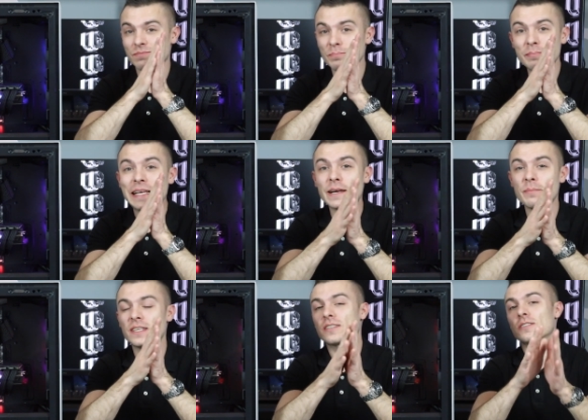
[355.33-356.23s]

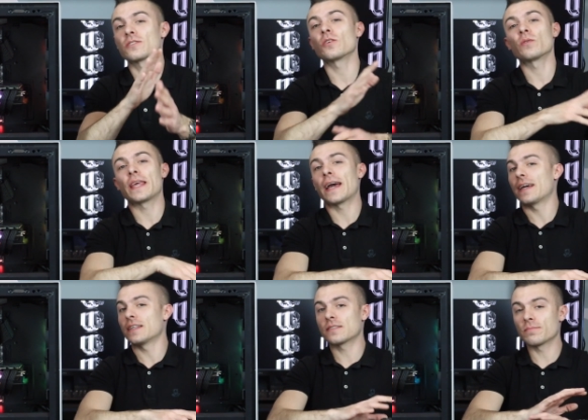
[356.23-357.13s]
millimeter, so yeah,
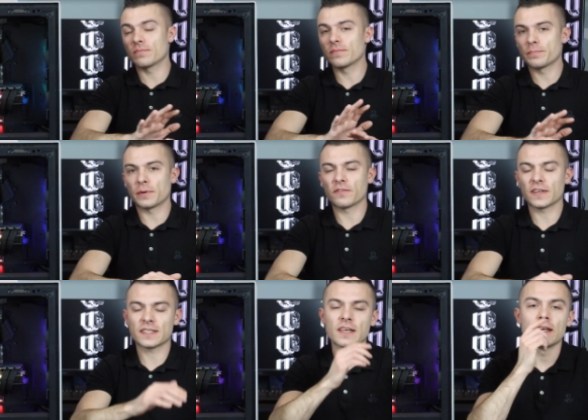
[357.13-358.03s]
it's
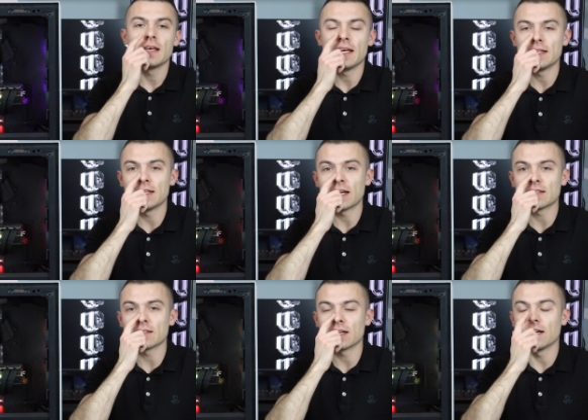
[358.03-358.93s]
perfect in
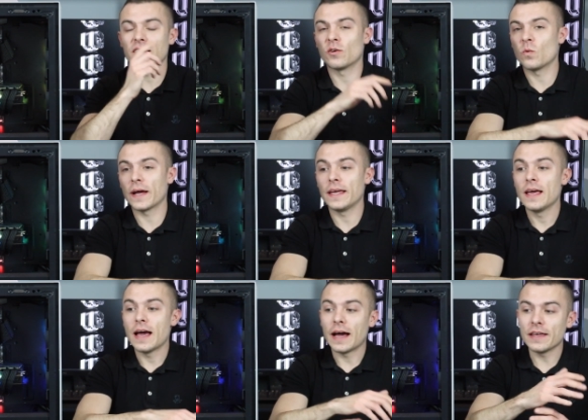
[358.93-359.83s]
that
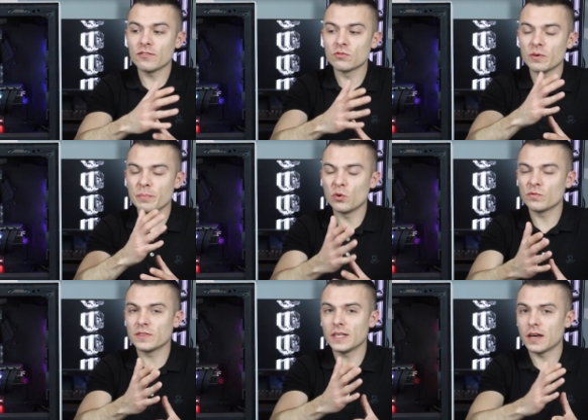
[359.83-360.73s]
way. I even
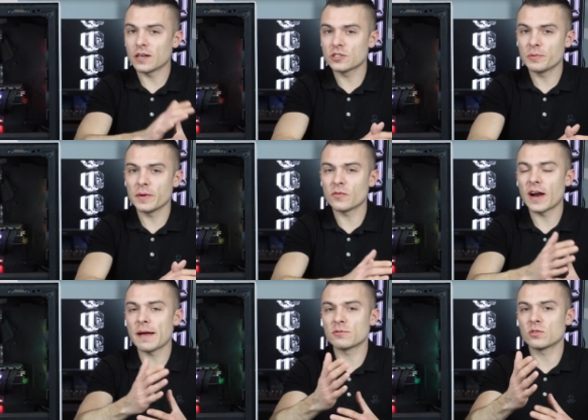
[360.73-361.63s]
removed the RGB
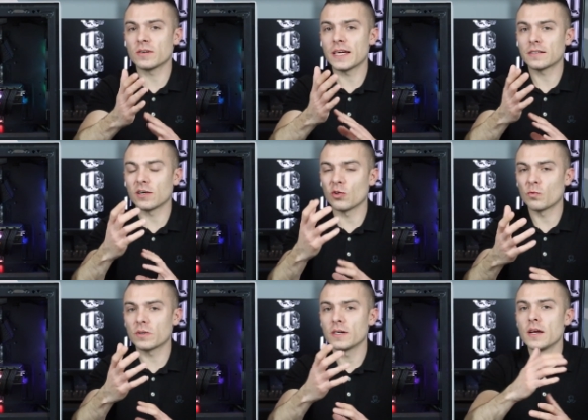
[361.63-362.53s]
rams to get a
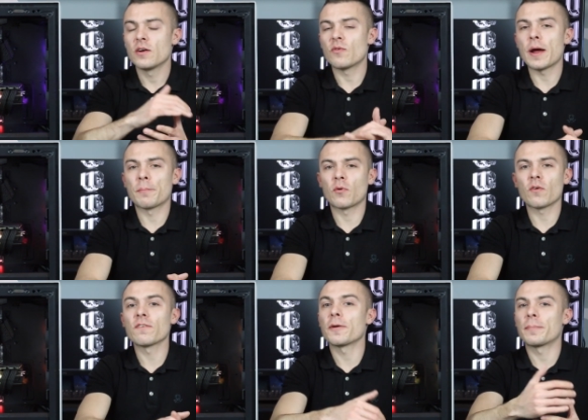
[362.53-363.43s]
lower RAM
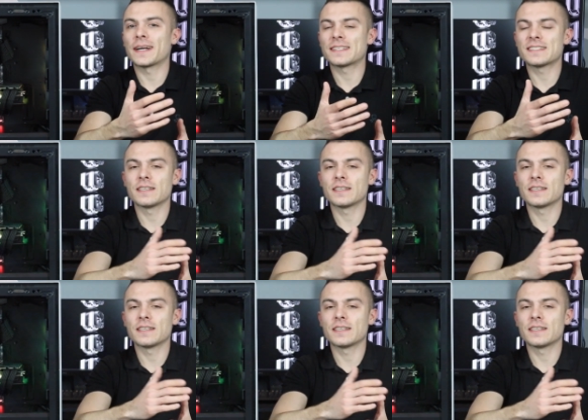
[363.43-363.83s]
profile, but it